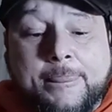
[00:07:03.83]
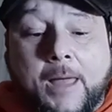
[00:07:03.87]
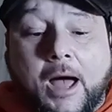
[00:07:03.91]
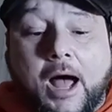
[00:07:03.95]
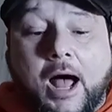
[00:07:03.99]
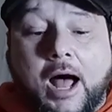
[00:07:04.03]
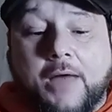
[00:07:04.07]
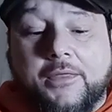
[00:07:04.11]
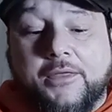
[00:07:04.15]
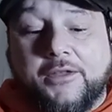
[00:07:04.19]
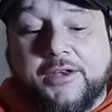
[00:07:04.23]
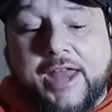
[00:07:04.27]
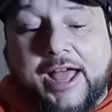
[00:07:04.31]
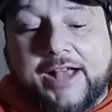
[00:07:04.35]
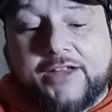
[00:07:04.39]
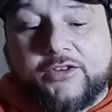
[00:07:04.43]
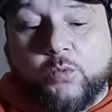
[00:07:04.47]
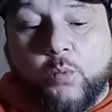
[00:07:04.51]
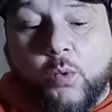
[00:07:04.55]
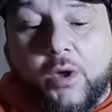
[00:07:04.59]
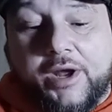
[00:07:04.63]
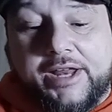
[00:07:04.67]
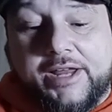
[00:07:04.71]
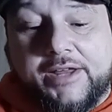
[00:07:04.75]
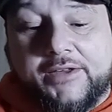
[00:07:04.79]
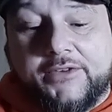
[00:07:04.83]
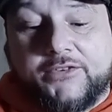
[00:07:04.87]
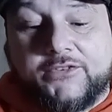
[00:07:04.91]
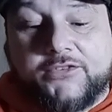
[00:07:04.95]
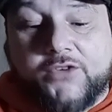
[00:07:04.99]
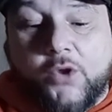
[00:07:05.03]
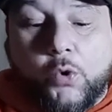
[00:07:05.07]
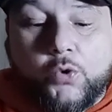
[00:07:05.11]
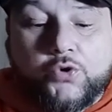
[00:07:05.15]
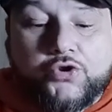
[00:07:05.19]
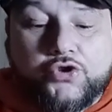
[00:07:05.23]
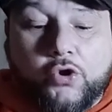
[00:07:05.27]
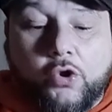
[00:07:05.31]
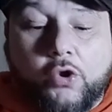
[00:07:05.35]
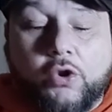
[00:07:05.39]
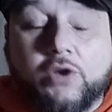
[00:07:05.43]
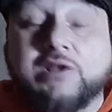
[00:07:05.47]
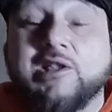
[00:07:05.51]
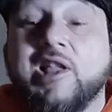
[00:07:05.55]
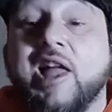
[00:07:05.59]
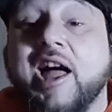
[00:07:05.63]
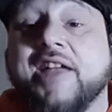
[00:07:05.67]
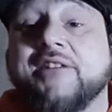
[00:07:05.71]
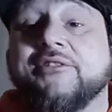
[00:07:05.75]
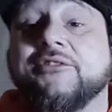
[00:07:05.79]
The next one is
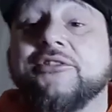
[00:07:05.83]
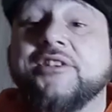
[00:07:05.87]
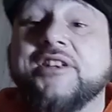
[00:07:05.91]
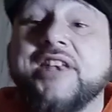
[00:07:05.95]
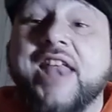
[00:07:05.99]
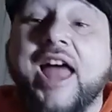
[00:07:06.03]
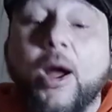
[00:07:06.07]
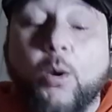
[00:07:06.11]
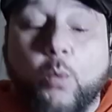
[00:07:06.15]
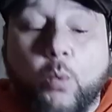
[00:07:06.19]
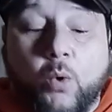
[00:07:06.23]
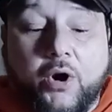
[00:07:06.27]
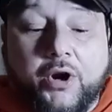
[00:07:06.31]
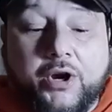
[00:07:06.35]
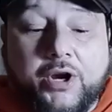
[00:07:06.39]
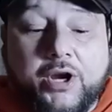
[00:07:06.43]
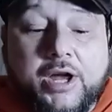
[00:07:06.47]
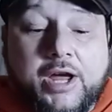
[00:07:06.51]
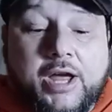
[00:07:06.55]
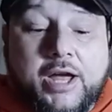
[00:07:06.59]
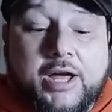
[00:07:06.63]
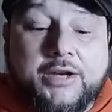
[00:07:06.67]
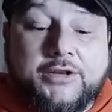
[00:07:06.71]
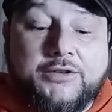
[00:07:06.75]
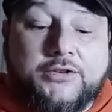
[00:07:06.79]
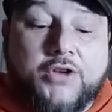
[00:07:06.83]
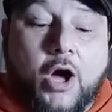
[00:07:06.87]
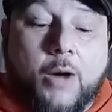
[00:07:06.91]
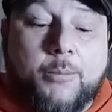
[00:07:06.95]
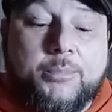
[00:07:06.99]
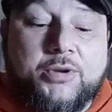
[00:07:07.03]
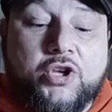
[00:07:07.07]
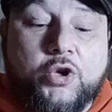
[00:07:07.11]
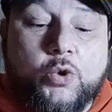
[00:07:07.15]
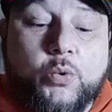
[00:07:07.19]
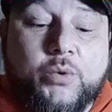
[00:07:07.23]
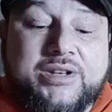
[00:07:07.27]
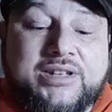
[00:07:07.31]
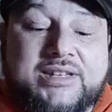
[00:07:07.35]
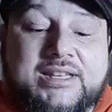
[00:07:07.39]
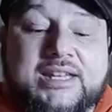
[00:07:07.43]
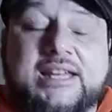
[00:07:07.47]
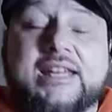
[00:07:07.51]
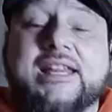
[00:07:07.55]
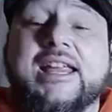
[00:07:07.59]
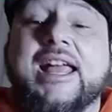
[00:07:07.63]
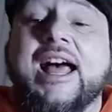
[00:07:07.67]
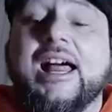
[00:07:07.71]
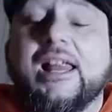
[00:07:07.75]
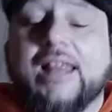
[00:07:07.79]
Social Life Network,
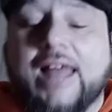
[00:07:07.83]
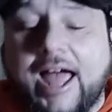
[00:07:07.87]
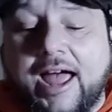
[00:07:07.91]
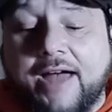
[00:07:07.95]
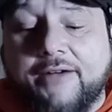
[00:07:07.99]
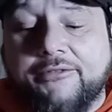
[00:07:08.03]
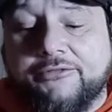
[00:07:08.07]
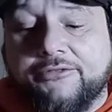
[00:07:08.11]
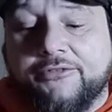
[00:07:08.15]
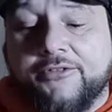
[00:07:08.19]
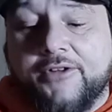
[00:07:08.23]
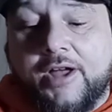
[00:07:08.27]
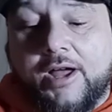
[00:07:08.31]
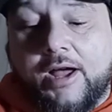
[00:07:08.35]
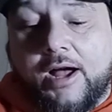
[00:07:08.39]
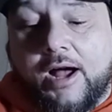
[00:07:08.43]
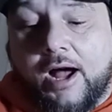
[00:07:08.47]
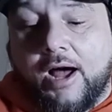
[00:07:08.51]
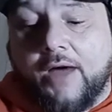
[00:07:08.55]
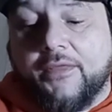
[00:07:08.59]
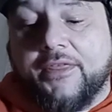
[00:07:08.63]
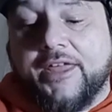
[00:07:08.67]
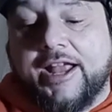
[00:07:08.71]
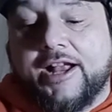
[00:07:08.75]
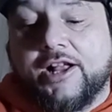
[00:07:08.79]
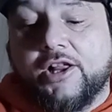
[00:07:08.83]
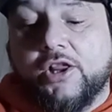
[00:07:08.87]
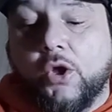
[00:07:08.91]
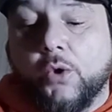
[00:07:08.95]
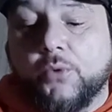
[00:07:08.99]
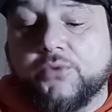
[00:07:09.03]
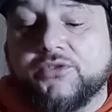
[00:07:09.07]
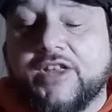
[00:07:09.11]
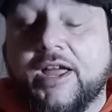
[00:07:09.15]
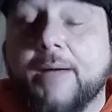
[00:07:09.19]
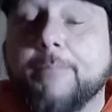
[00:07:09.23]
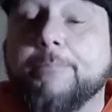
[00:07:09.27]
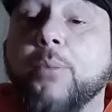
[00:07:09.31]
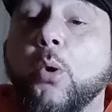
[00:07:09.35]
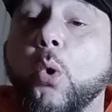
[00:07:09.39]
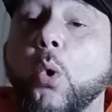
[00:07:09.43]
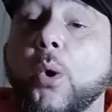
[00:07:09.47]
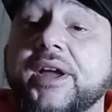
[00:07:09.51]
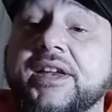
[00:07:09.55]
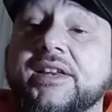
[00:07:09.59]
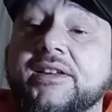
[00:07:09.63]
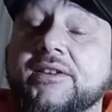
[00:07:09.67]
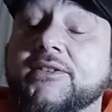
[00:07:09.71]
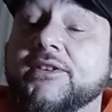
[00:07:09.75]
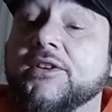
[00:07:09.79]
WDLF. They closed at
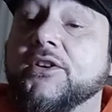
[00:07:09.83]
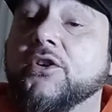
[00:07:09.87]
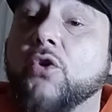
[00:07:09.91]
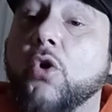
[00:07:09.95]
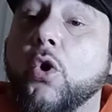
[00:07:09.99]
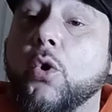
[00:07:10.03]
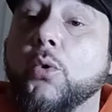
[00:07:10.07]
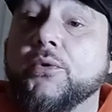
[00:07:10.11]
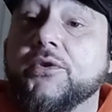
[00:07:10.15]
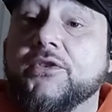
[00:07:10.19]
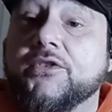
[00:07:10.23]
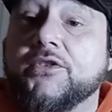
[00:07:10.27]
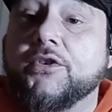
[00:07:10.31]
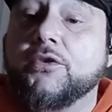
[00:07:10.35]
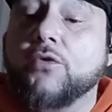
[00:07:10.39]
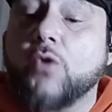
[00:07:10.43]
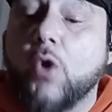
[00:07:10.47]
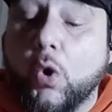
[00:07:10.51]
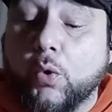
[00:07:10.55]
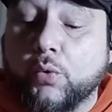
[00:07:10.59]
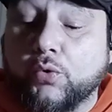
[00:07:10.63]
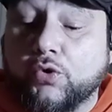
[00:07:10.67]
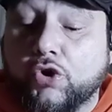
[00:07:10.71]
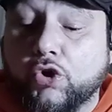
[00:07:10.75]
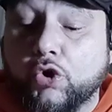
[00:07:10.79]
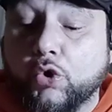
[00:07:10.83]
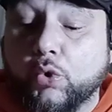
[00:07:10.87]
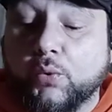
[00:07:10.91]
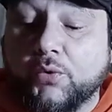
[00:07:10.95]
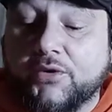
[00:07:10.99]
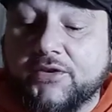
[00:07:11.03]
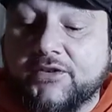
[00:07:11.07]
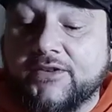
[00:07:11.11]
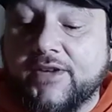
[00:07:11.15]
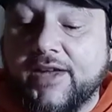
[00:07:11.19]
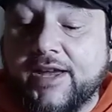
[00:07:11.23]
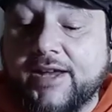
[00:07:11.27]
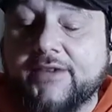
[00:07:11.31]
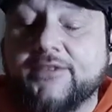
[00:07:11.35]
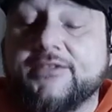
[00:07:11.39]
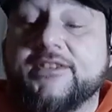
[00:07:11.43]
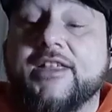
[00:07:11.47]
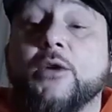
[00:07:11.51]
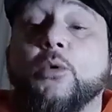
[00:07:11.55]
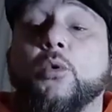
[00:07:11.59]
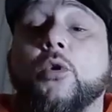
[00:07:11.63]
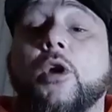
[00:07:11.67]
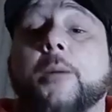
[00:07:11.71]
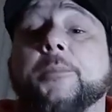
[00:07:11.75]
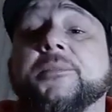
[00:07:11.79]
0.0026.
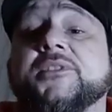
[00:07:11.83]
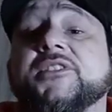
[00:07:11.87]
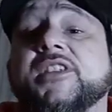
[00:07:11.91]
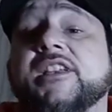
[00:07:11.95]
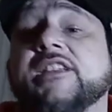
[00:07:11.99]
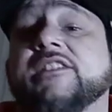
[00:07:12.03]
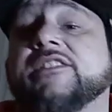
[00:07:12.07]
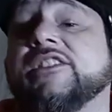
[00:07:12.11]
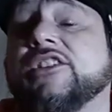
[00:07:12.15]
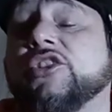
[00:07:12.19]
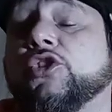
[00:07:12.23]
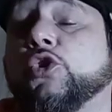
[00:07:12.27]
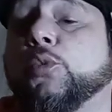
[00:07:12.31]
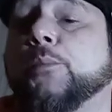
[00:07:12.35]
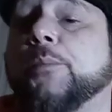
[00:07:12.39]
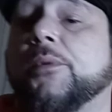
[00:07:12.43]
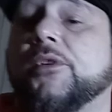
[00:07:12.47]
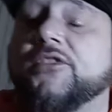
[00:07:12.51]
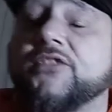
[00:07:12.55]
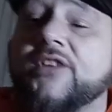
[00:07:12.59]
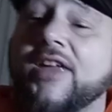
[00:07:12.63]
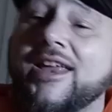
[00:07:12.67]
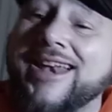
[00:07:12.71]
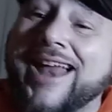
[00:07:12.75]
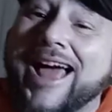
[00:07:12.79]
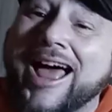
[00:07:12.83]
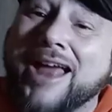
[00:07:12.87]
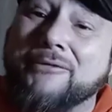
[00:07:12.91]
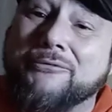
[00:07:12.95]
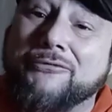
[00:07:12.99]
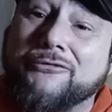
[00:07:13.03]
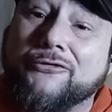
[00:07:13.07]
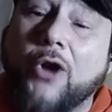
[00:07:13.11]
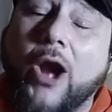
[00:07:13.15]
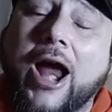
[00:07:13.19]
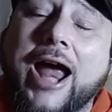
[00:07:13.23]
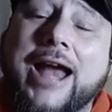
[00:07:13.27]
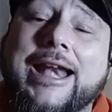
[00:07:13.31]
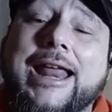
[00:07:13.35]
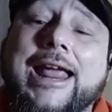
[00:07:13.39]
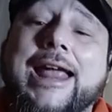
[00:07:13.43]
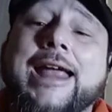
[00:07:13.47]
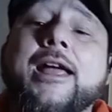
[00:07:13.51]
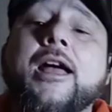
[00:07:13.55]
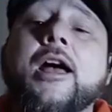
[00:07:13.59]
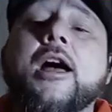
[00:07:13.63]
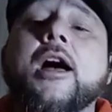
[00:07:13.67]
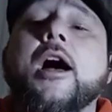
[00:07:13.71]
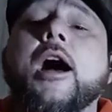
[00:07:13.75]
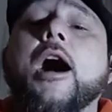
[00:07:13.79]
They were up 62% on
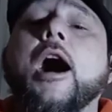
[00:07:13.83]
Friday.